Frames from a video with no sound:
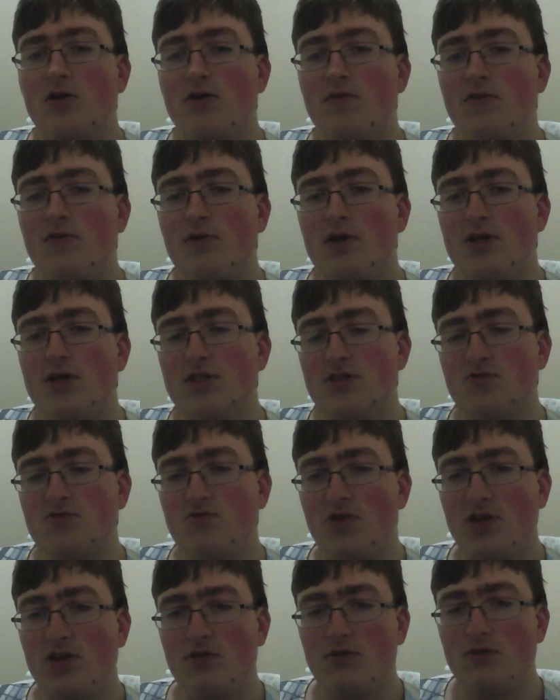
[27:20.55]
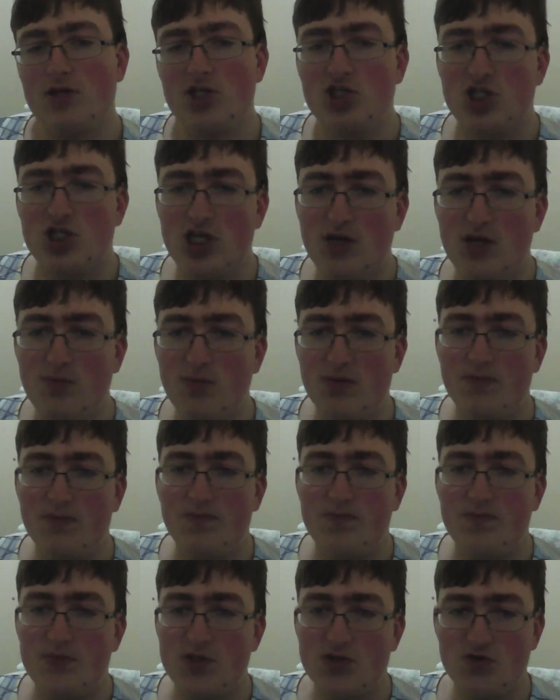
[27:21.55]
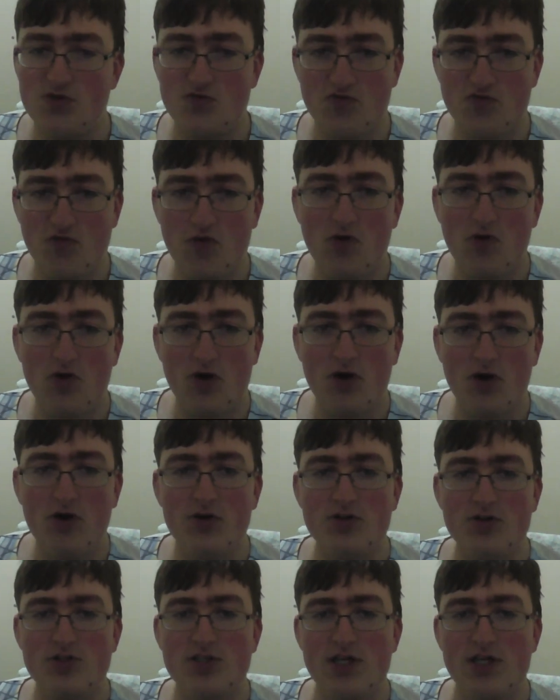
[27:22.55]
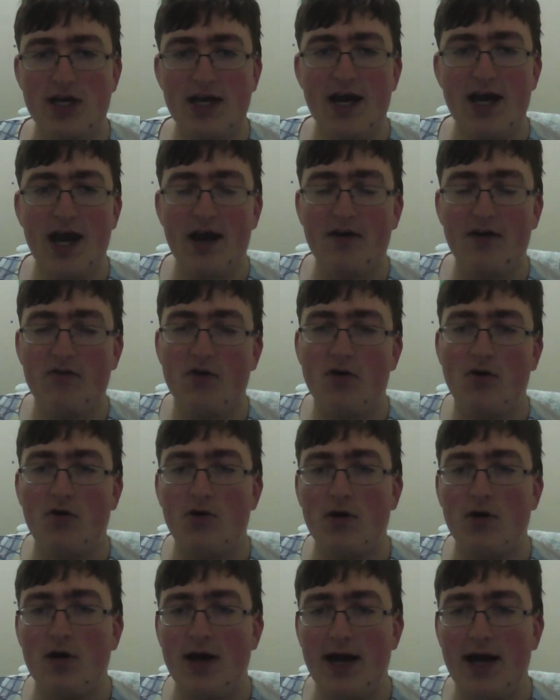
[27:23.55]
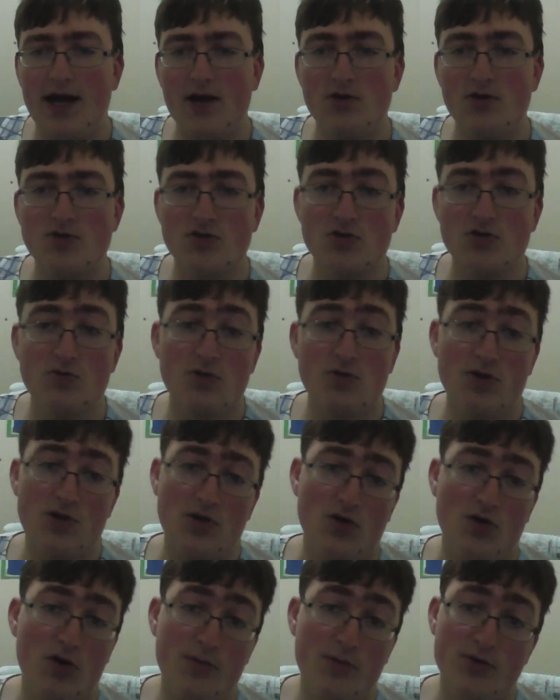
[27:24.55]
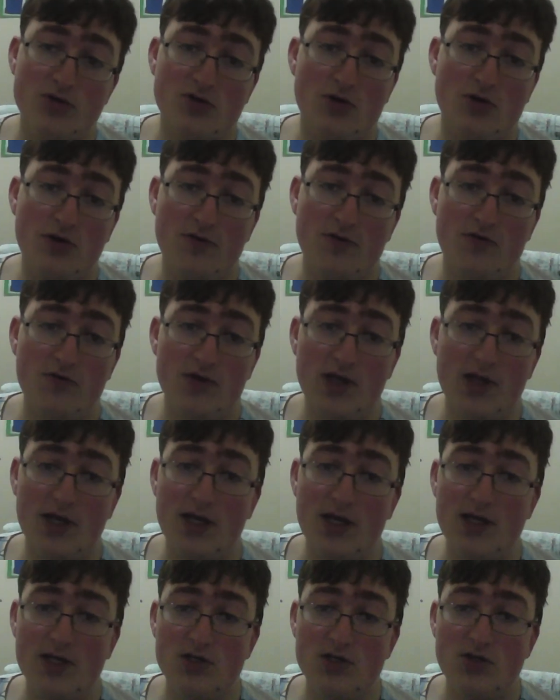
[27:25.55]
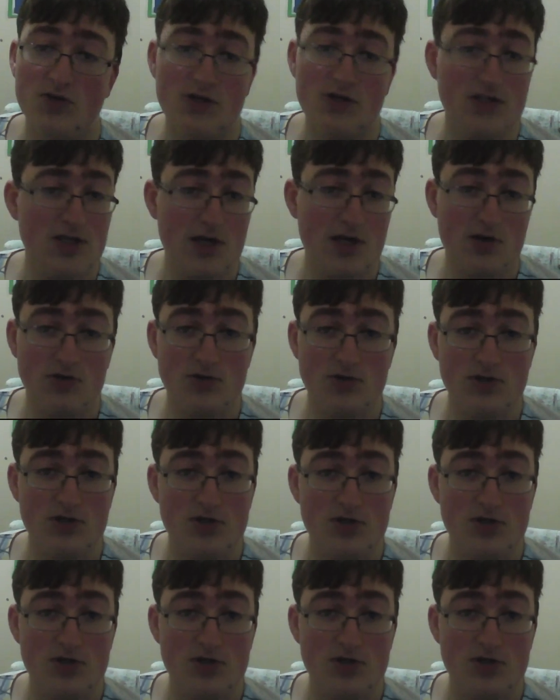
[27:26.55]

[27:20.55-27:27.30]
because it's really, really cheap to draw cards in aggro, and it's also a combo starter if you really need it to in the cycles.